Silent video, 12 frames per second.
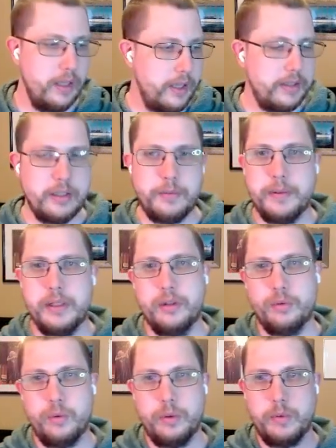And that's
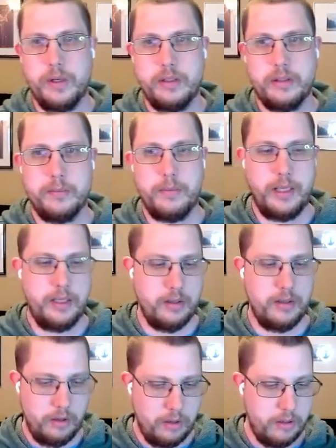because we want to make
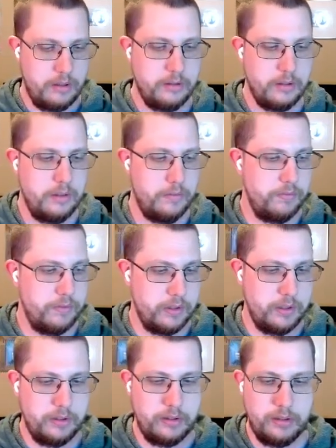all of
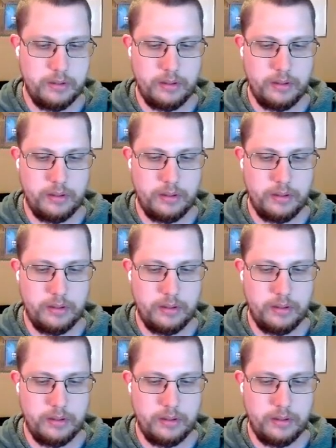the